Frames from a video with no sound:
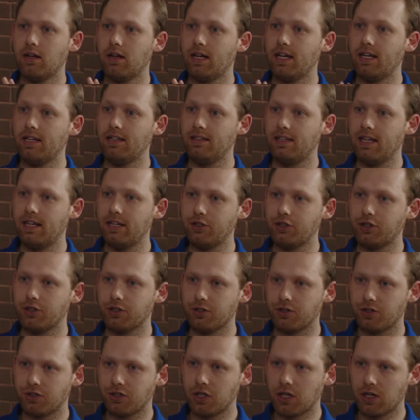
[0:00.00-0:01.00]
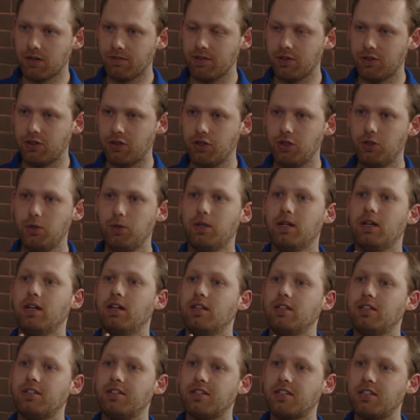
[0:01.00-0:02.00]
Indentured servitude,
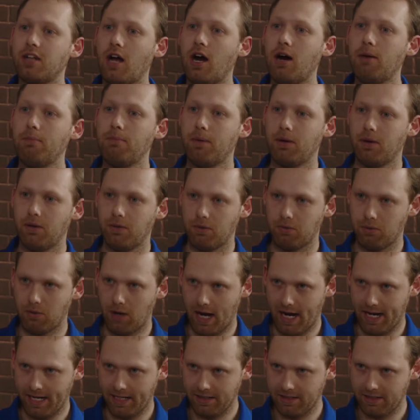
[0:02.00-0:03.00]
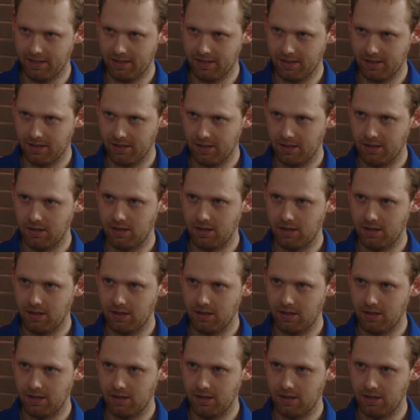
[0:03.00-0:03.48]
some rights.